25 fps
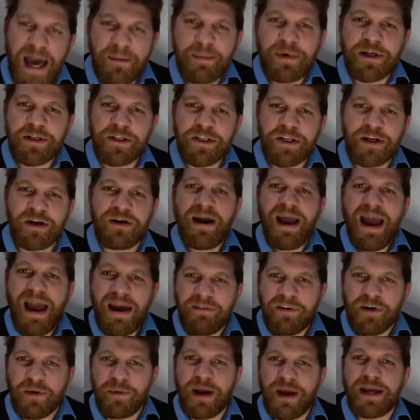
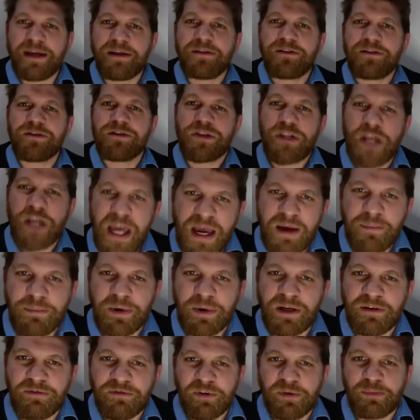amateur heavyweight
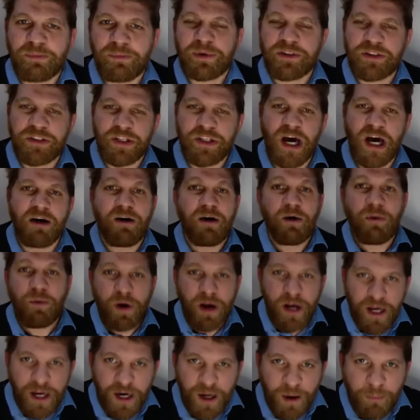champion from
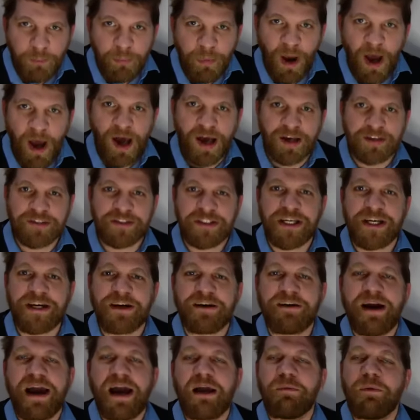Bizzarro, we're going to pause
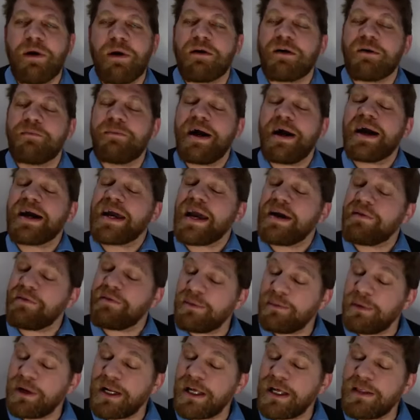here and welcome back
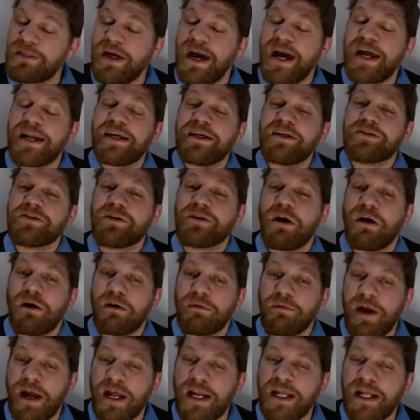everybody that is
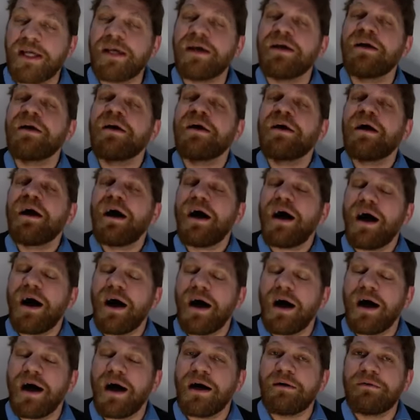already
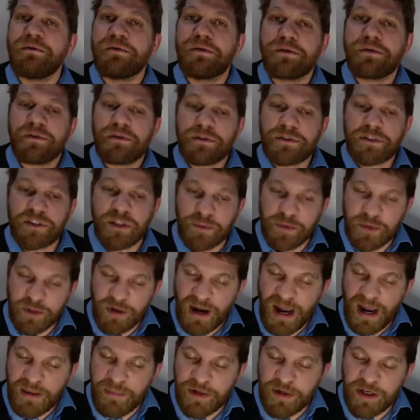a
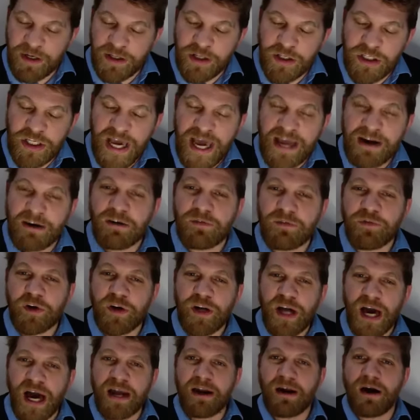subscriber to the channel. If
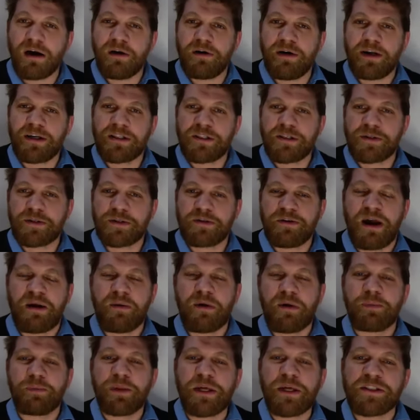you're not already a
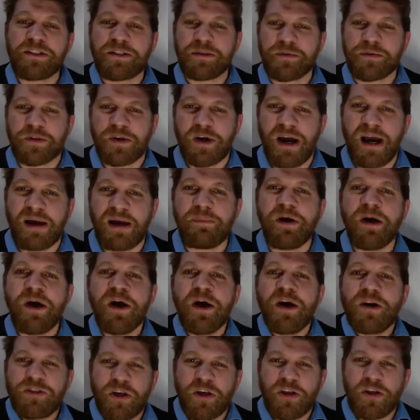subscriber, please subscribe
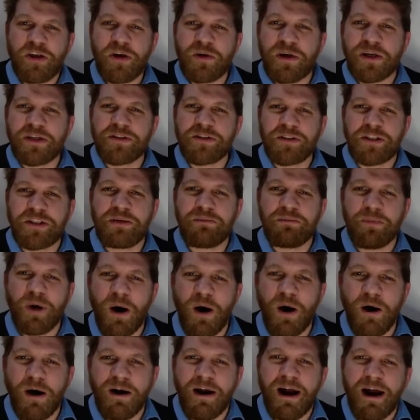so you can see
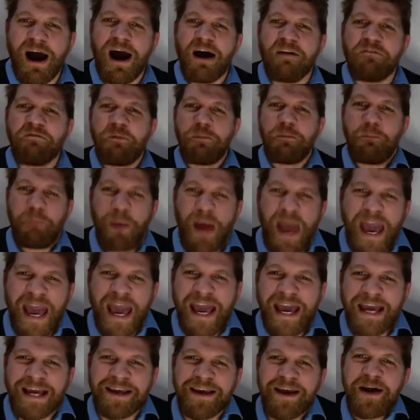more of
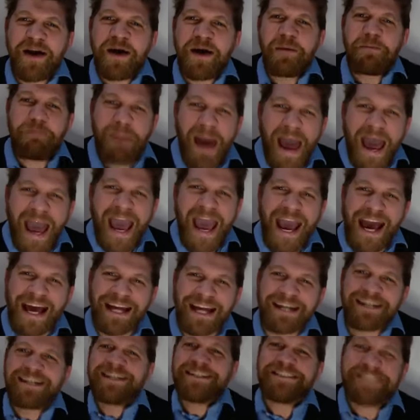Big
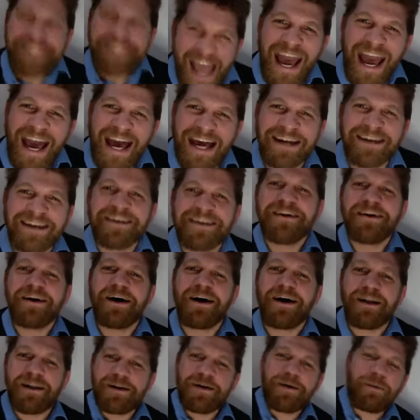Man
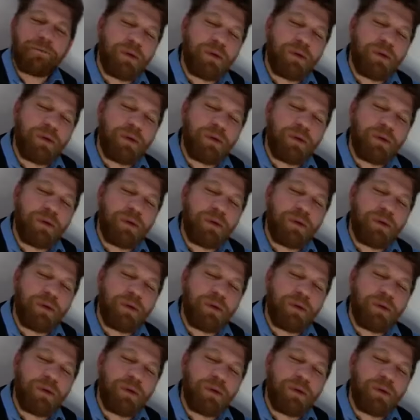Dan.